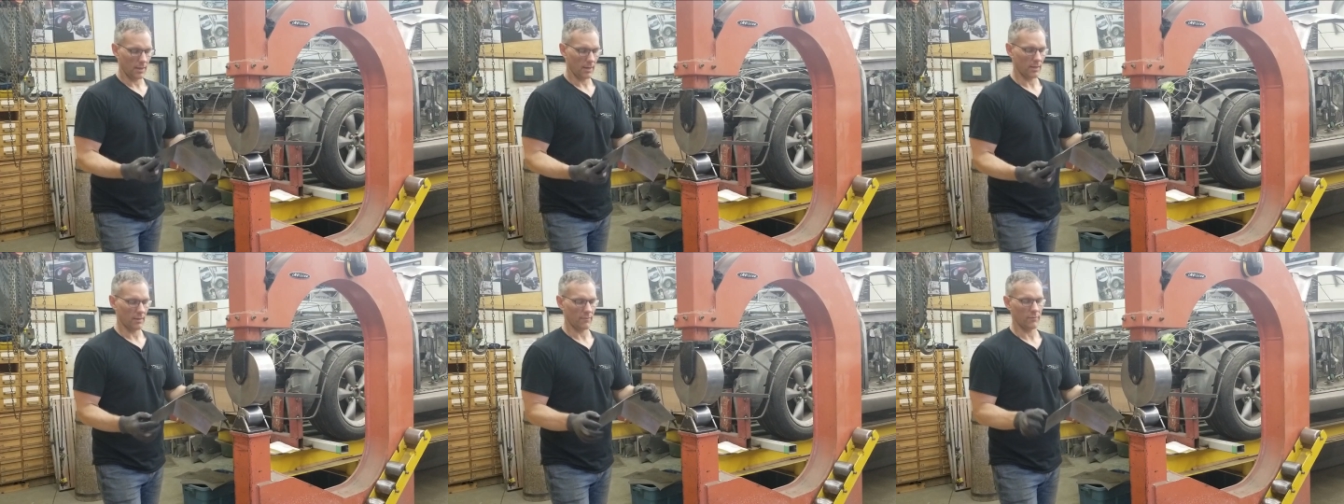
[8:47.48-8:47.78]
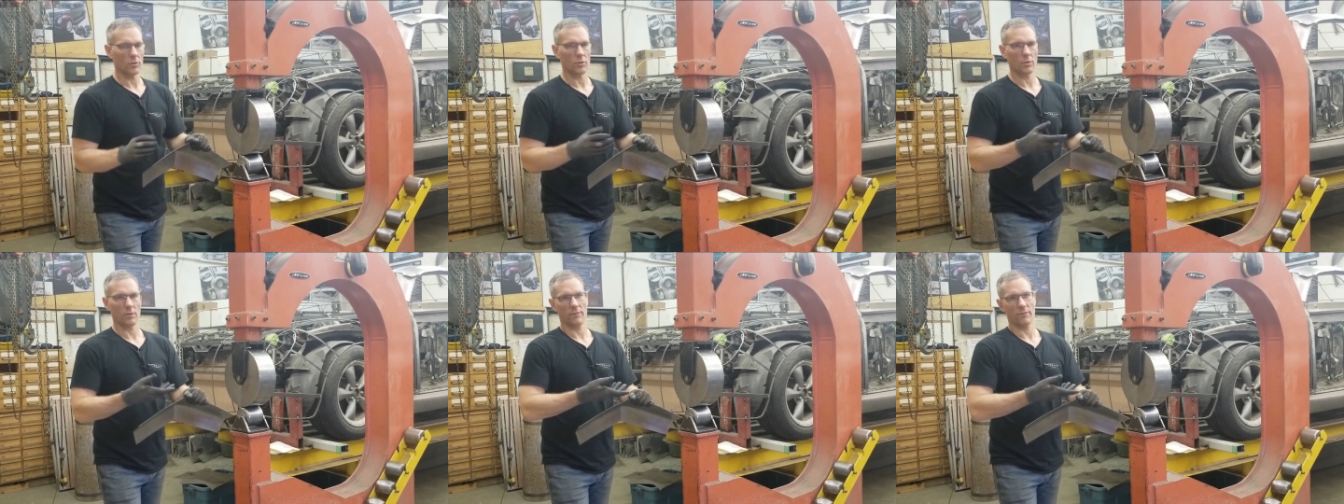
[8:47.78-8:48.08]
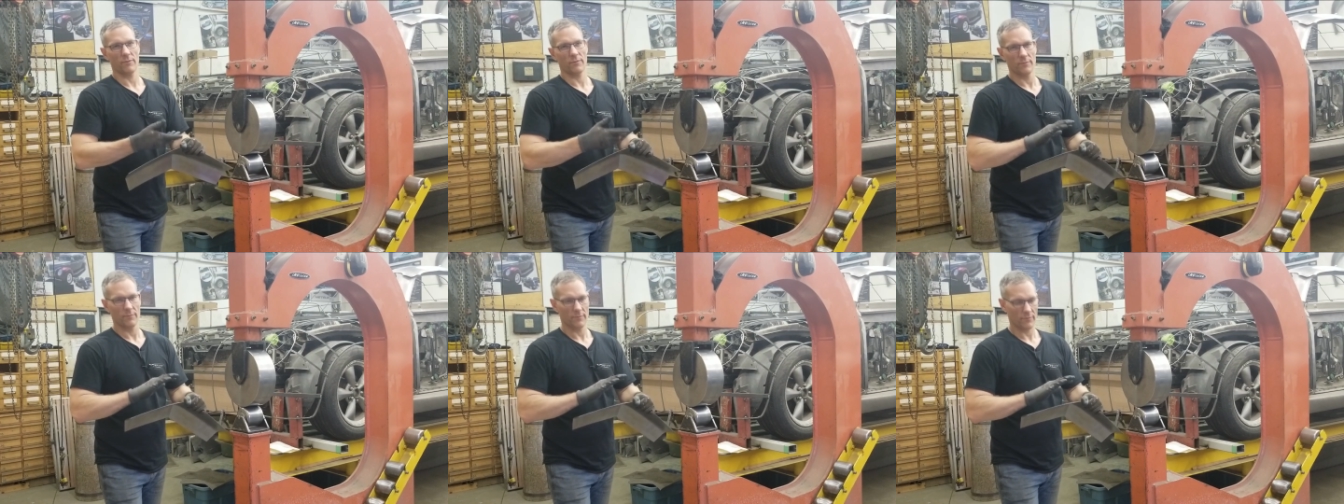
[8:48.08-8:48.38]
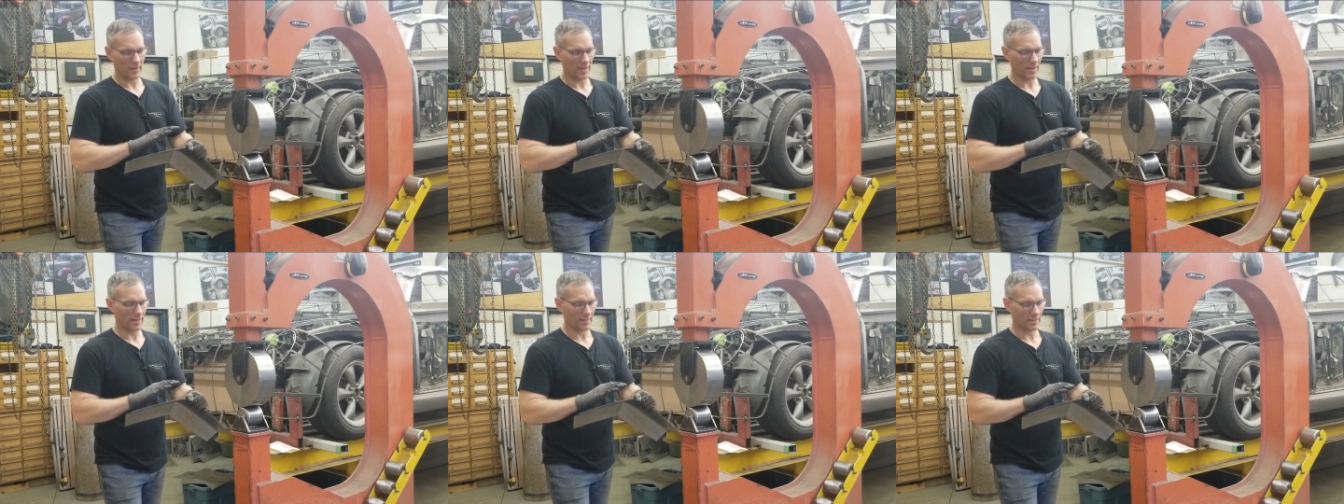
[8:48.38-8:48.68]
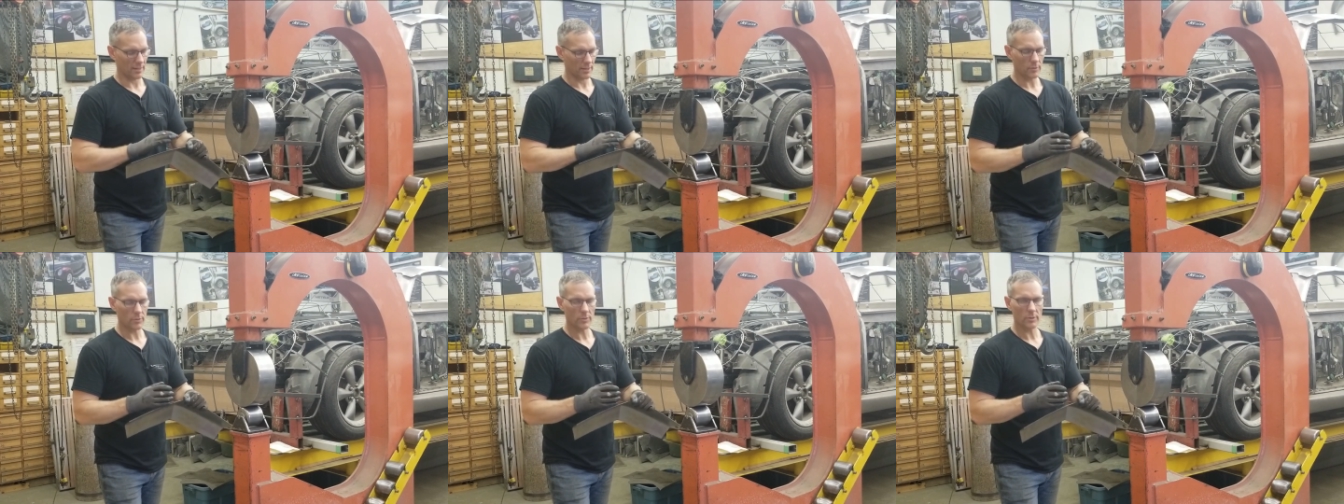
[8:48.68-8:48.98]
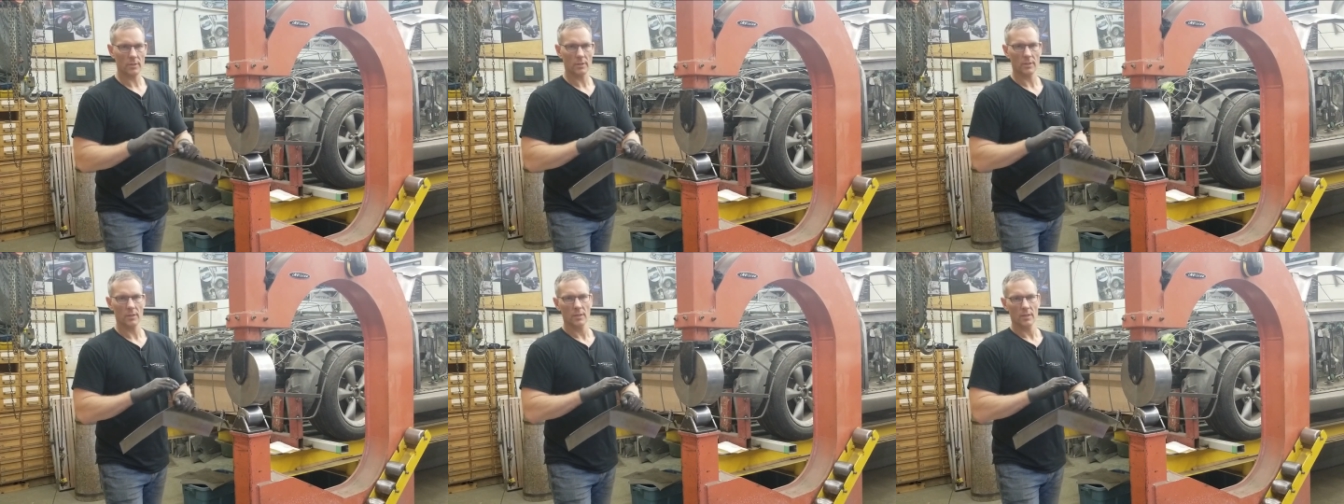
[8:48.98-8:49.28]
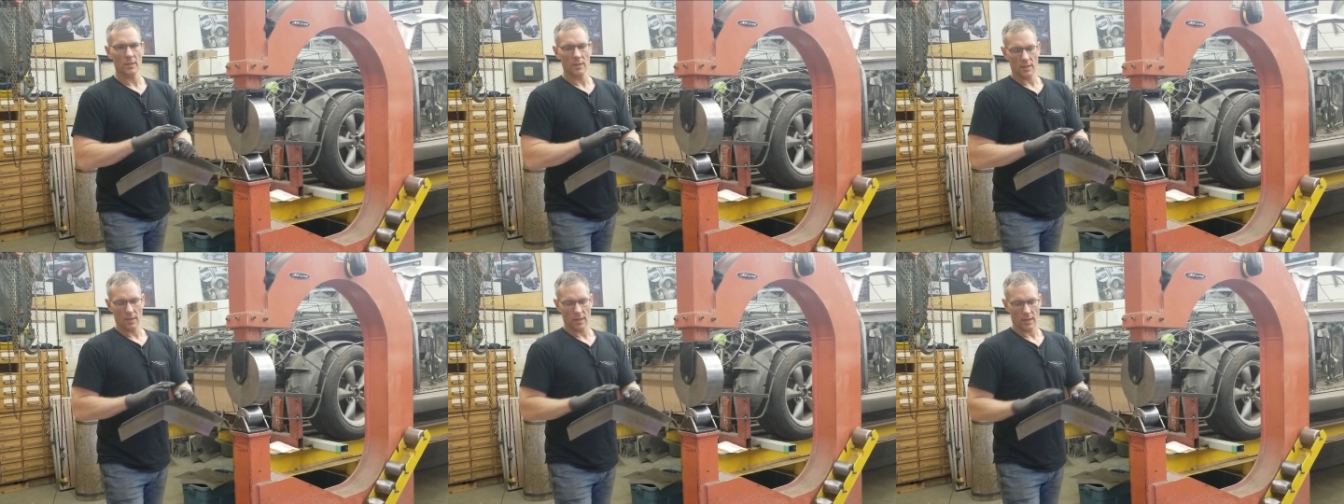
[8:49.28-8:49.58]
And if you go to flatten it out
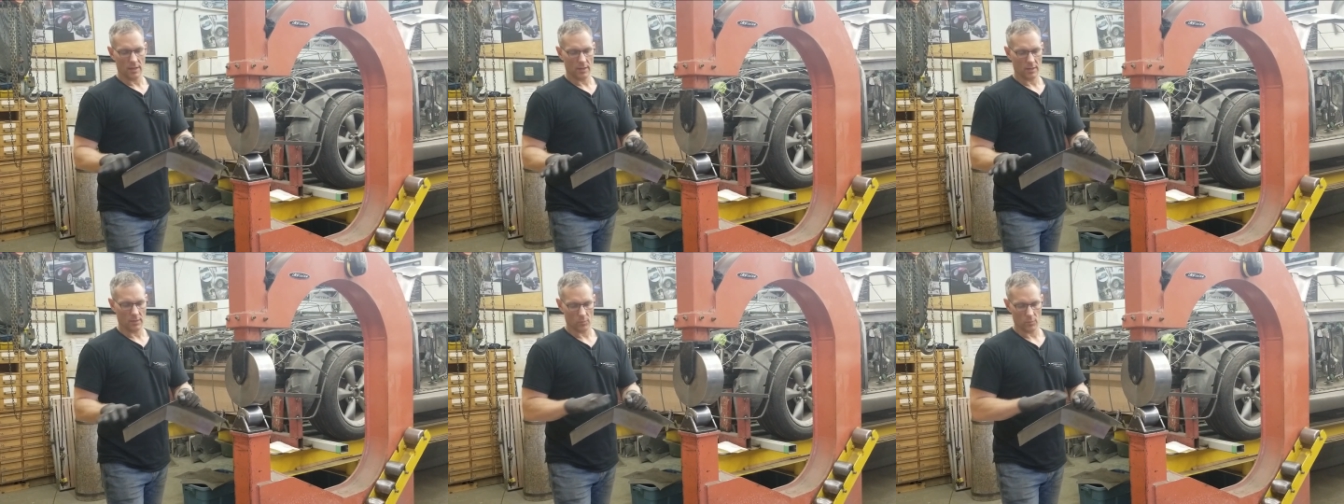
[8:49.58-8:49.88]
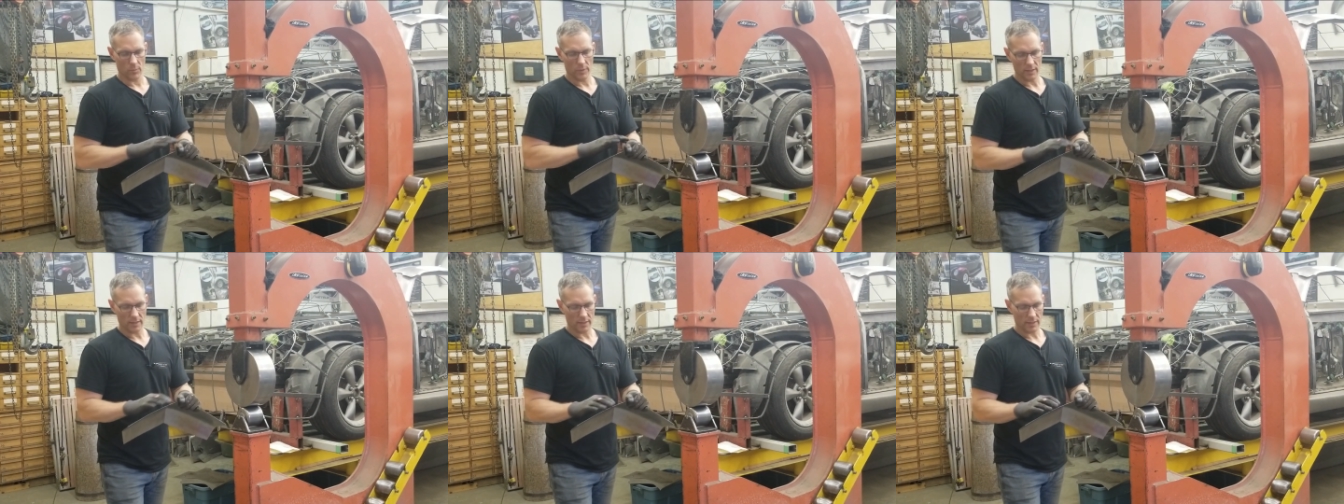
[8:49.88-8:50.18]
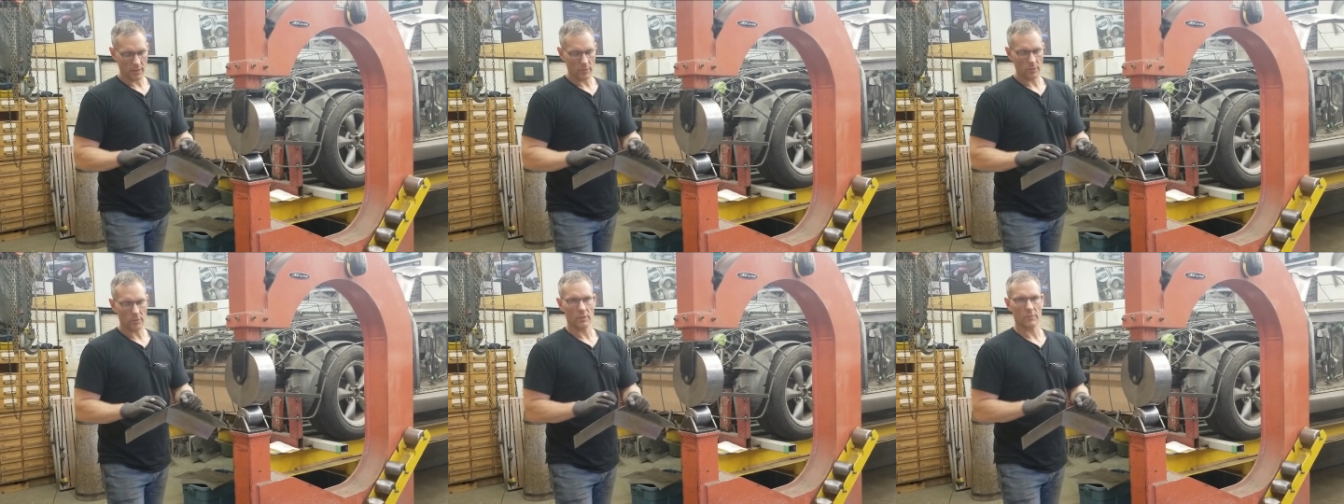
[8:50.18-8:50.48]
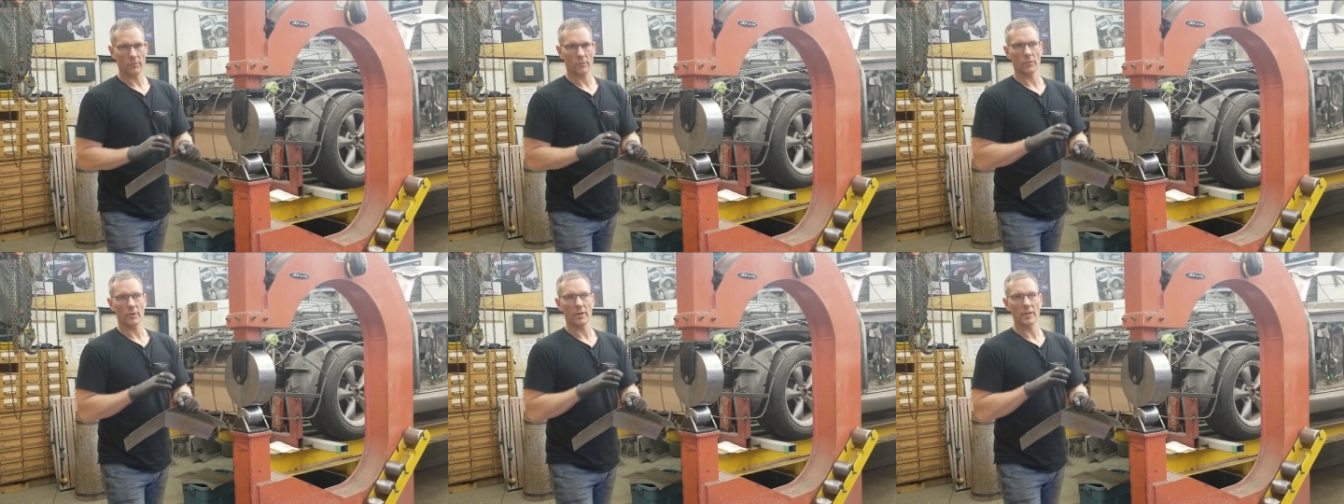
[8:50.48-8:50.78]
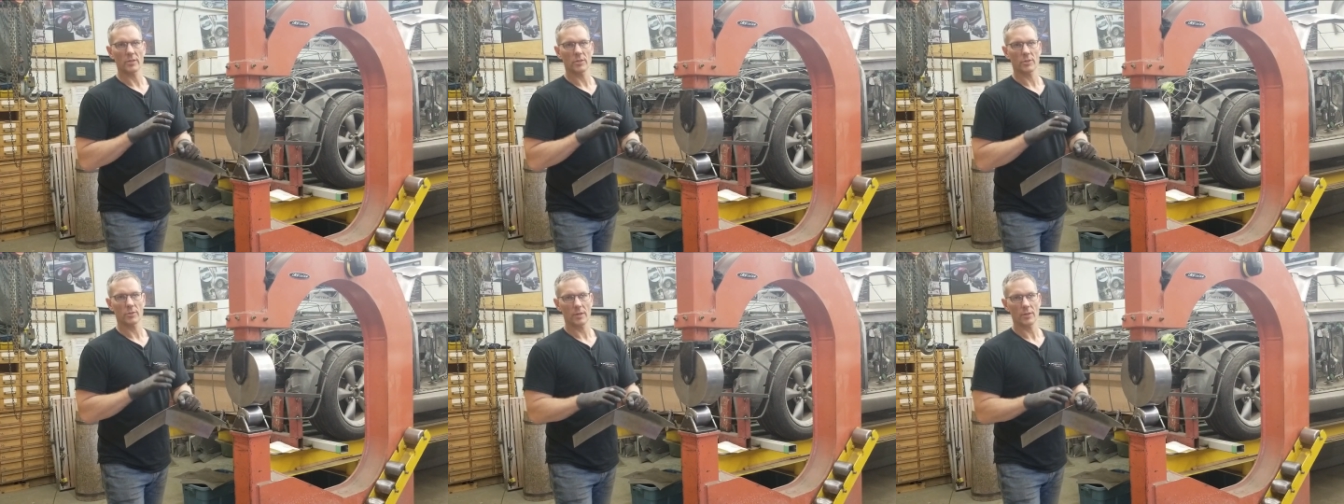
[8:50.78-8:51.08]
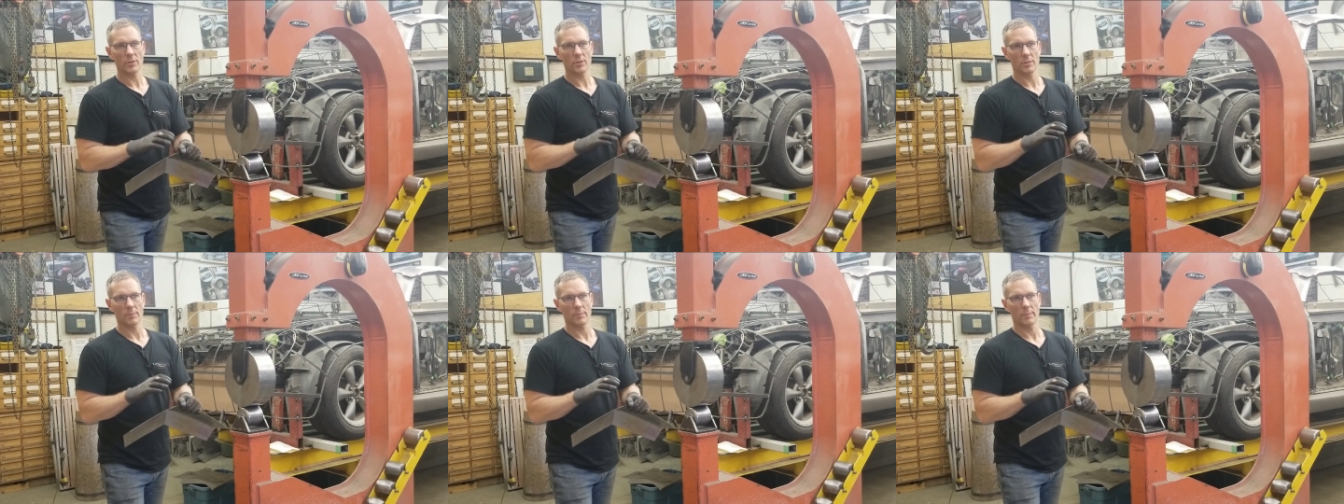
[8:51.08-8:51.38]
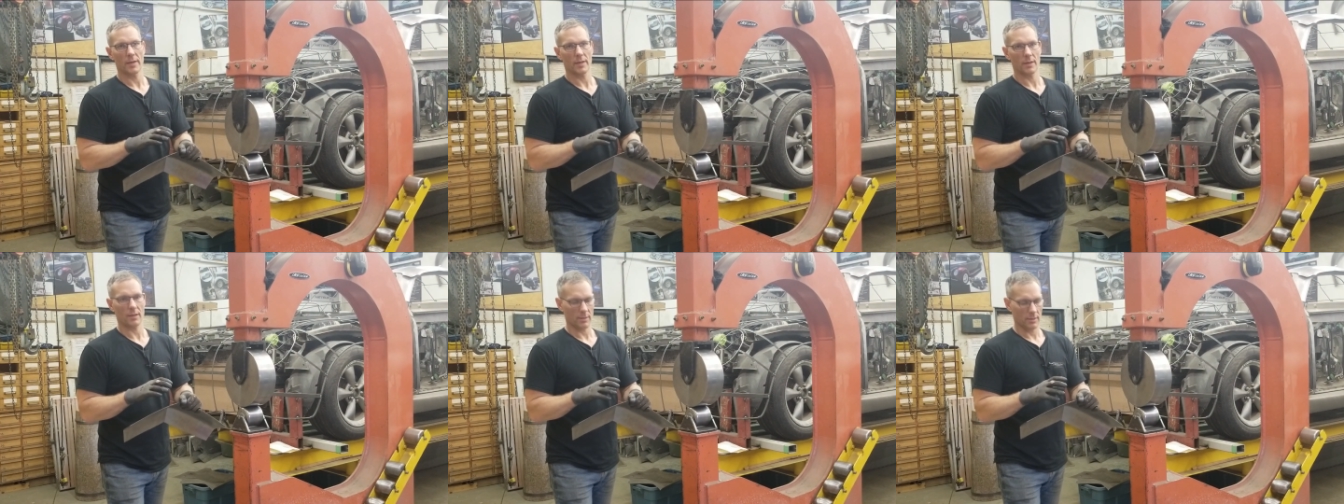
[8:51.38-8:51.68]
and wheel it out, you've already stretched the
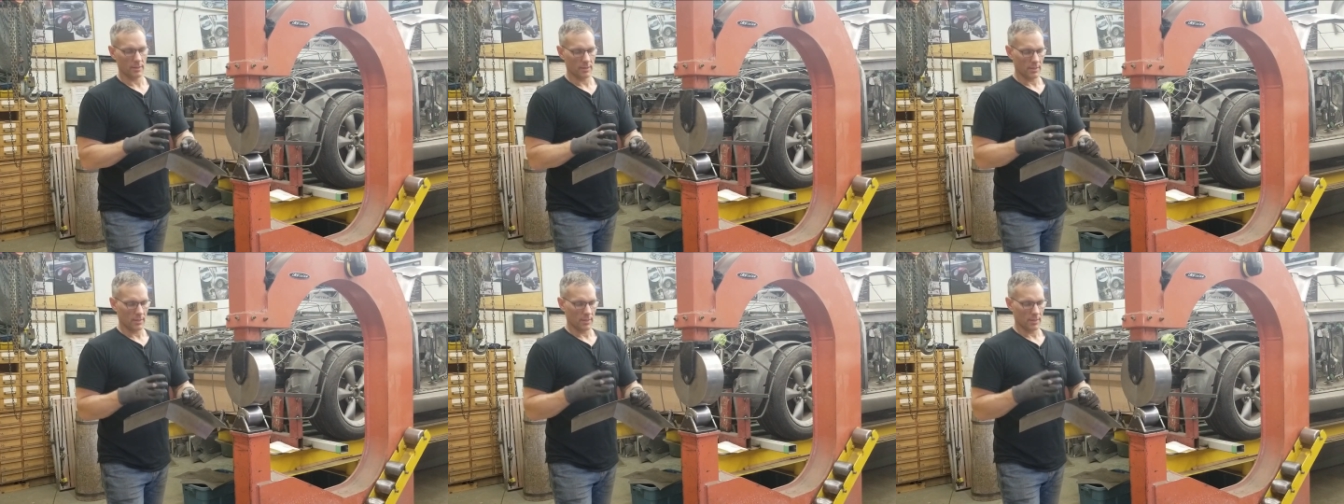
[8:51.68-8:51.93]
metal.